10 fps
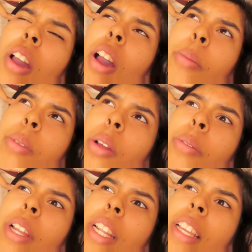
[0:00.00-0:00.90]
I'm not
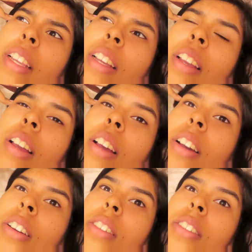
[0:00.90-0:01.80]
ready.
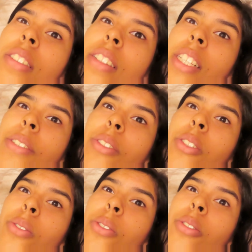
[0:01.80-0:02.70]
Oh, life is
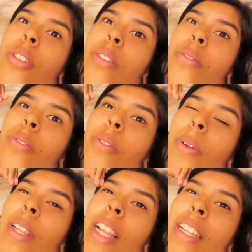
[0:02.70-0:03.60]
so stressful
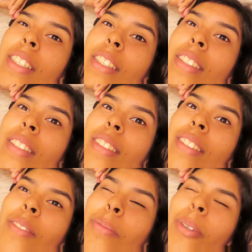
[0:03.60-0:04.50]
and I just
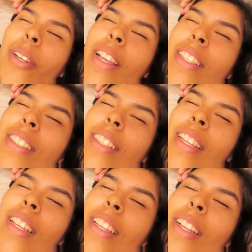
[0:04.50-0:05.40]

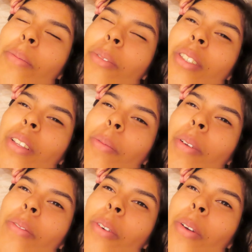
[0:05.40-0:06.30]
procrastinate and I'm just on
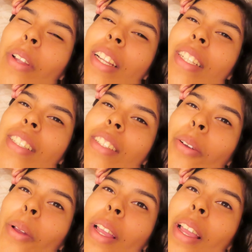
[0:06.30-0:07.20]
my phone and it's
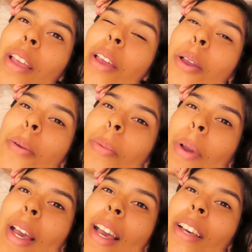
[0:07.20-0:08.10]
annoying.
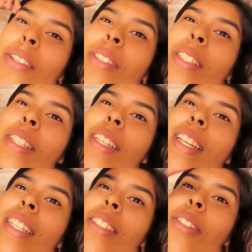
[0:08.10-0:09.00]
But I'll see you guys